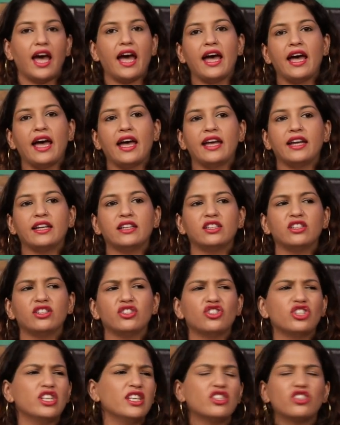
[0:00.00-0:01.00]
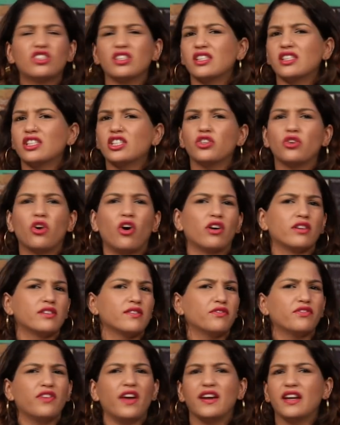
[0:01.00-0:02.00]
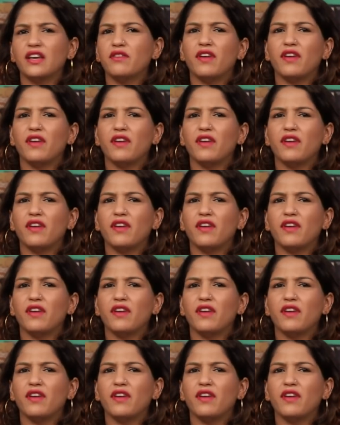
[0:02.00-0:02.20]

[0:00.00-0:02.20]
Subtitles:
And she's just your very,